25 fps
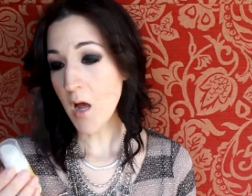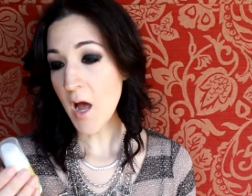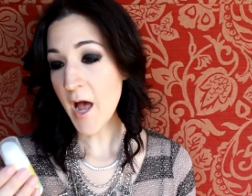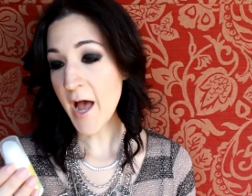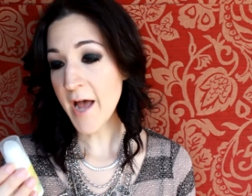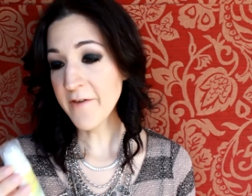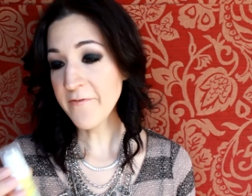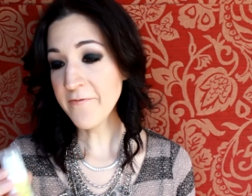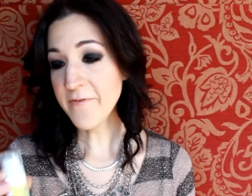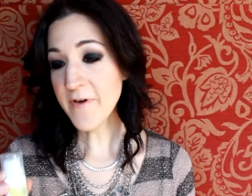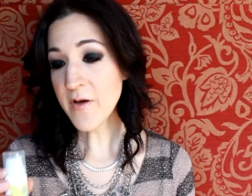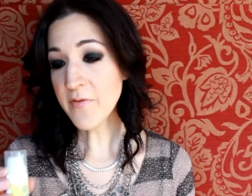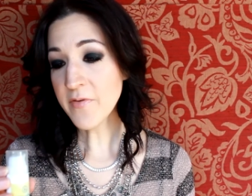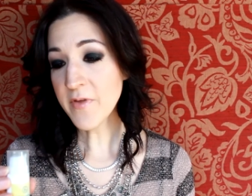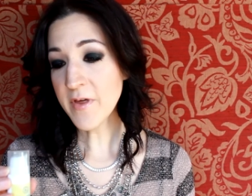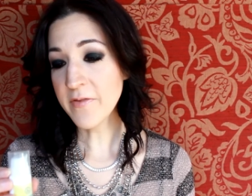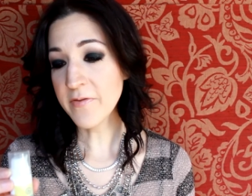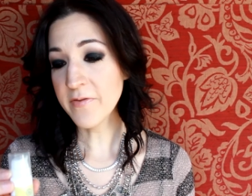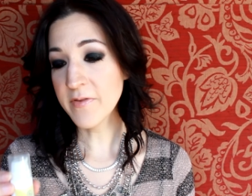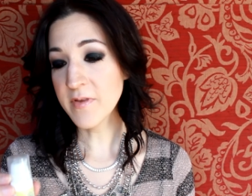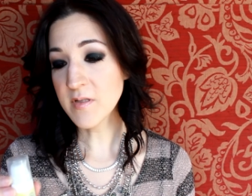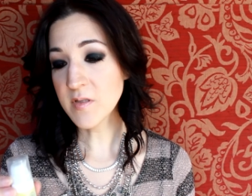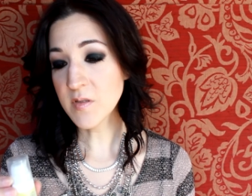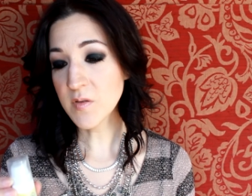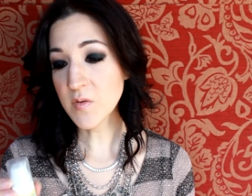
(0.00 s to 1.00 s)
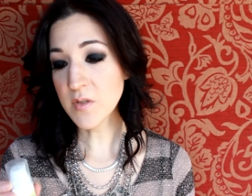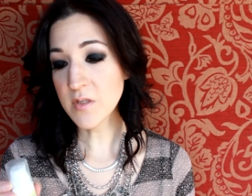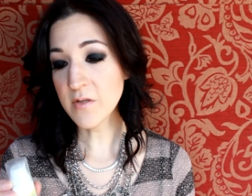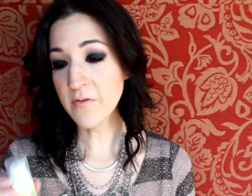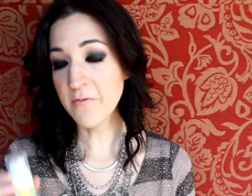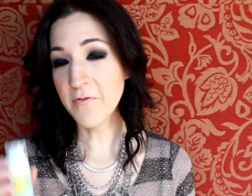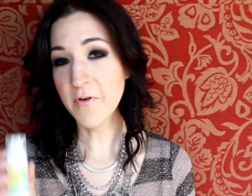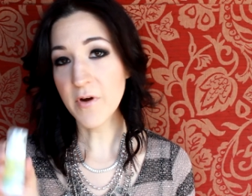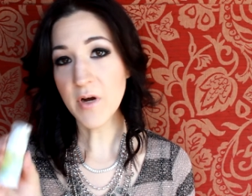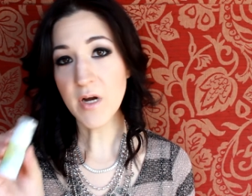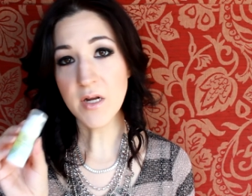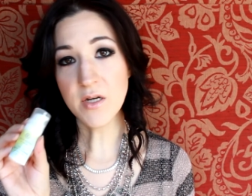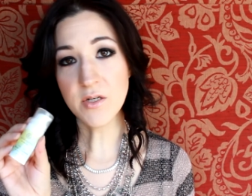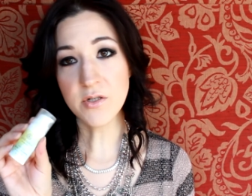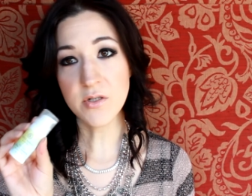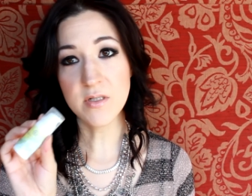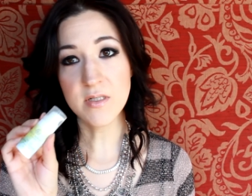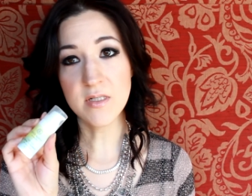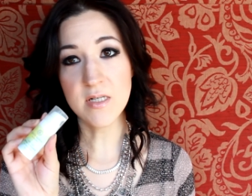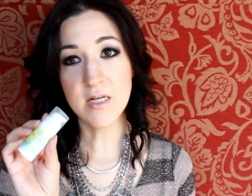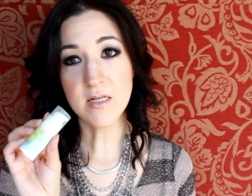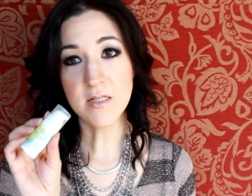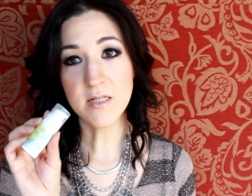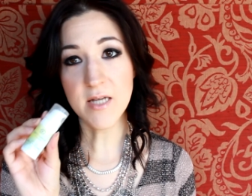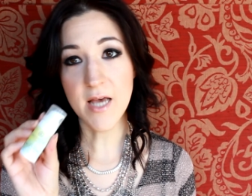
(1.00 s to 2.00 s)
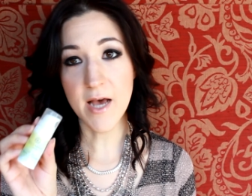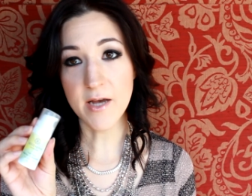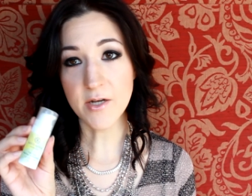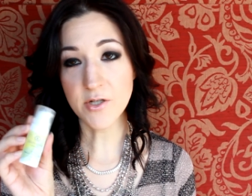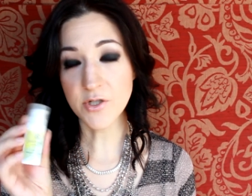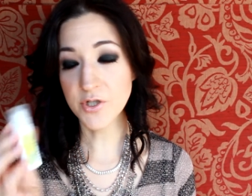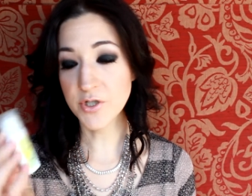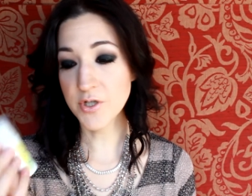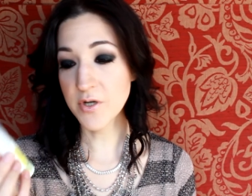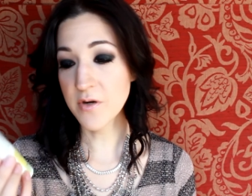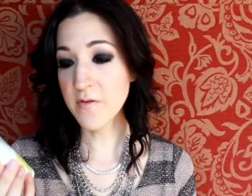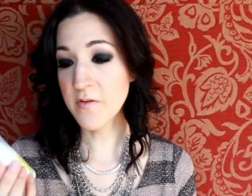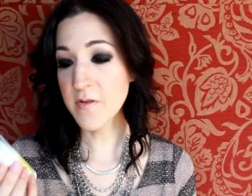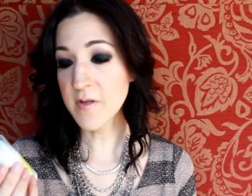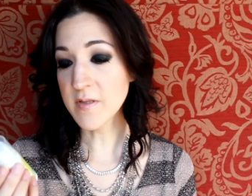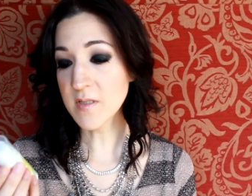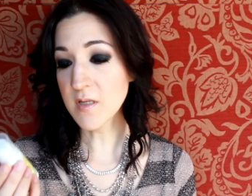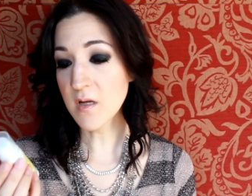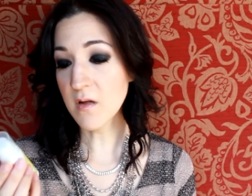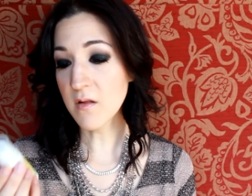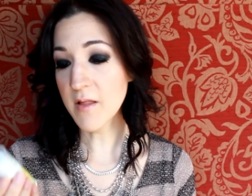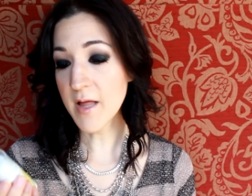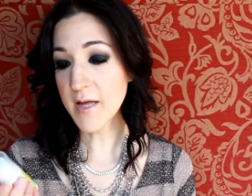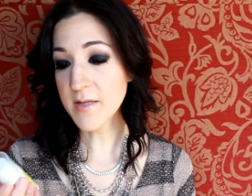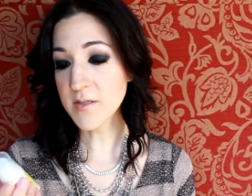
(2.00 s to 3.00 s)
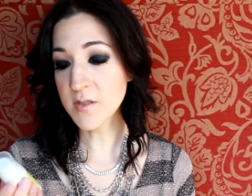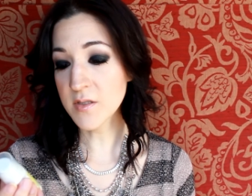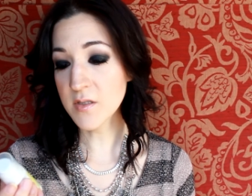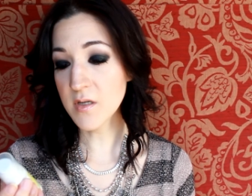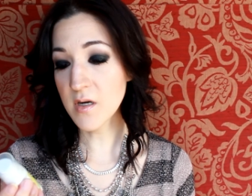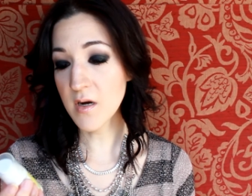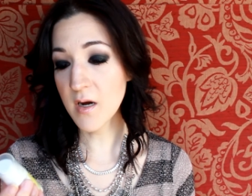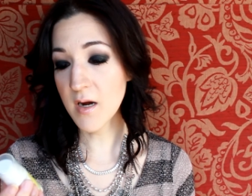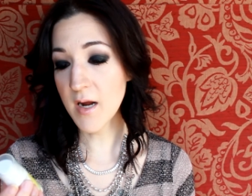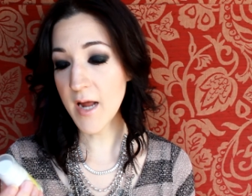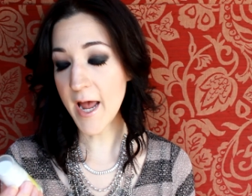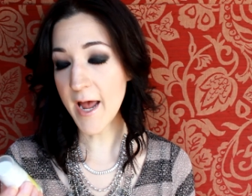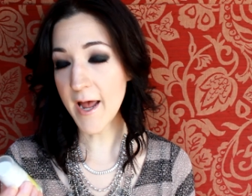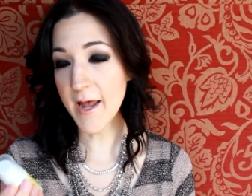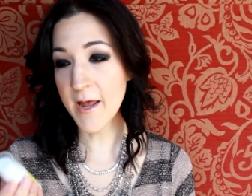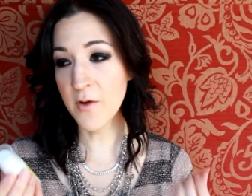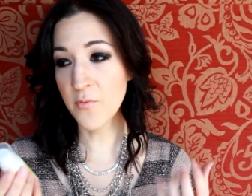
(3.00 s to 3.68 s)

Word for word: I found that this was a very interesting texture, this cleanser.